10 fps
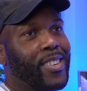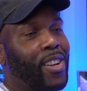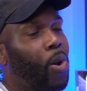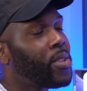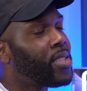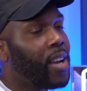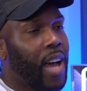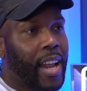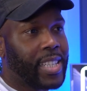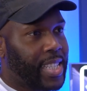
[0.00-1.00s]
Lots to
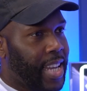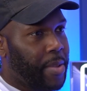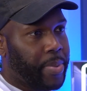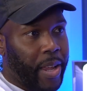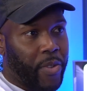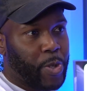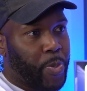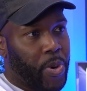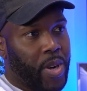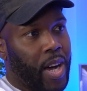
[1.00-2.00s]
learn, as I said at the beginning of this
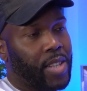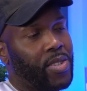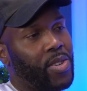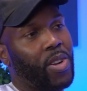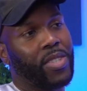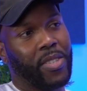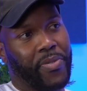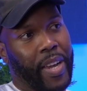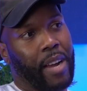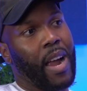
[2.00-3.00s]
podcast, lots to
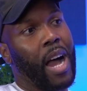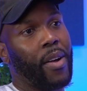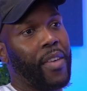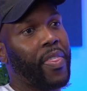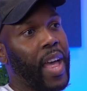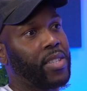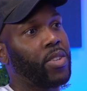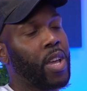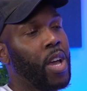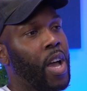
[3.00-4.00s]
figure out. And
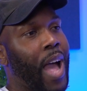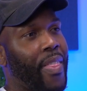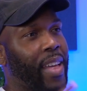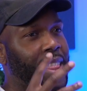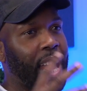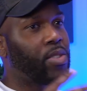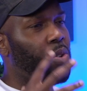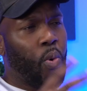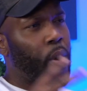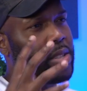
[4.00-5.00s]
I think that's
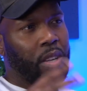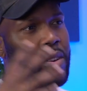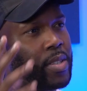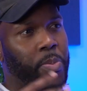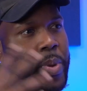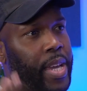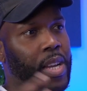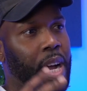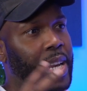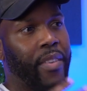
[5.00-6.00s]
always going to be
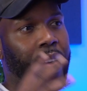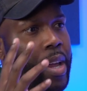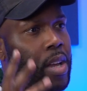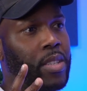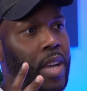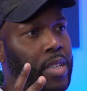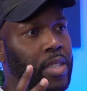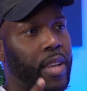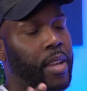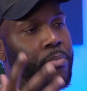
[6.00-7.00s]
like living in
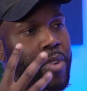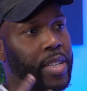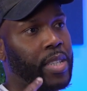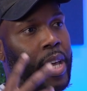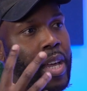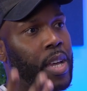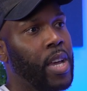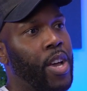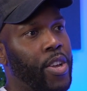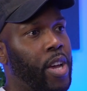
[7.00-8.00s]
uncertainty and embracing,
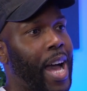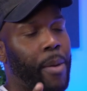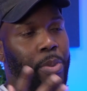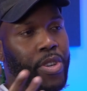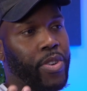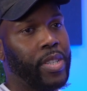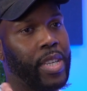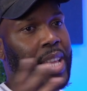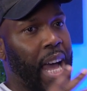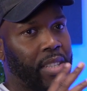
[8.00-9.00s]

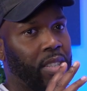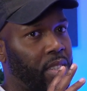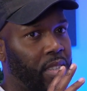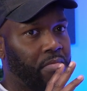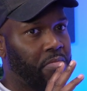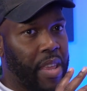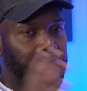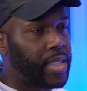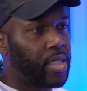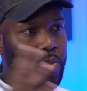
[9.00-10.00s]
ambiguity. I think
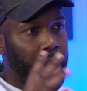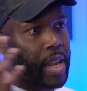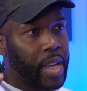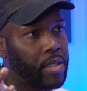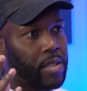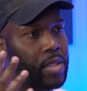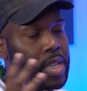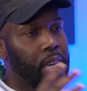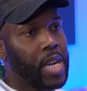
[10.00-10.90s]
that's just the way it is.